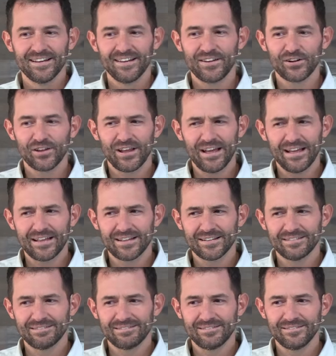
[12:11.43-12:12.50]
They're like,
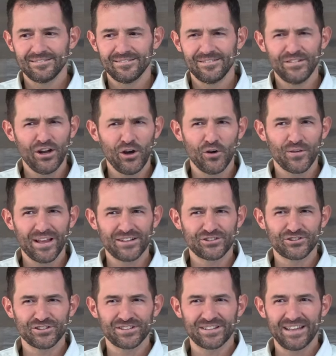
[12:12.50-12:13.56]
no, that's
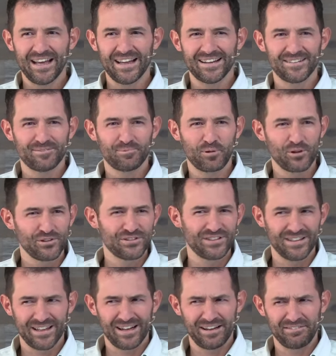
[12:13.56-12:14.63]
just that
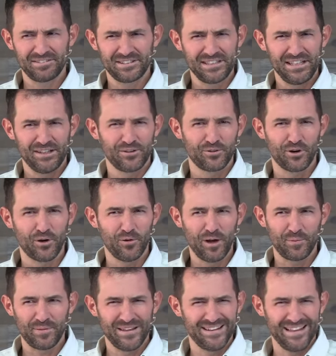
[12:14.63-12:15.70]
person that I've seen grow
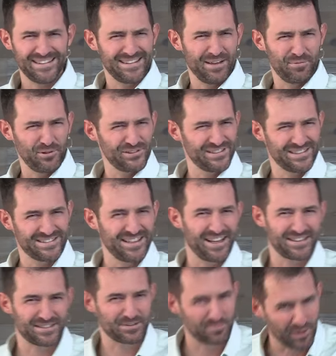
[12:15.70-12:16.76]
up. That, that person's
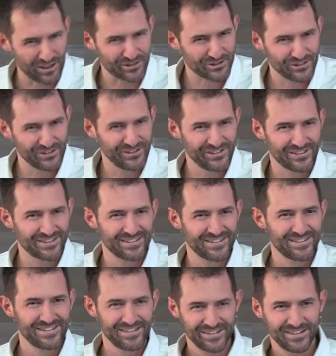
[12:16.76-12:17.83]
not special.
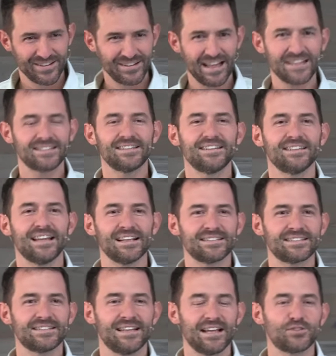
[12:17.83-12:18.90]
That's,
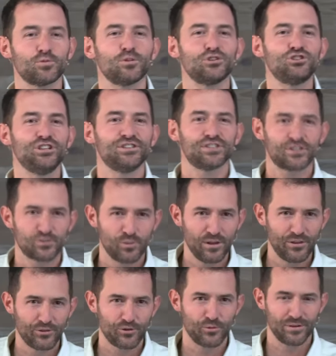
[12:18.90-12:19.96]
that's, that's what Jesus
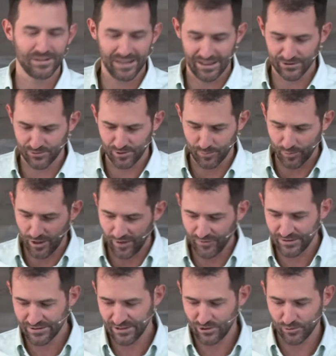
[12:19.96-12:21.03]
went through with Nazareth, but
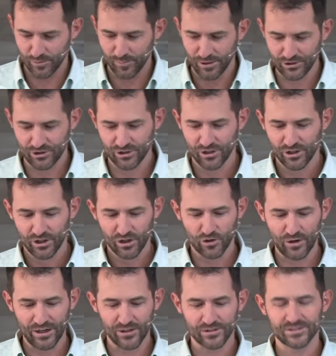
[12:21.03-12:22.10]
obviously to a much
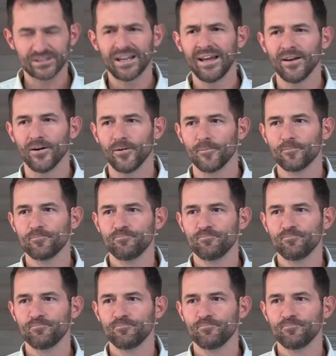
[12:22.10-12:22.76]
greater scale.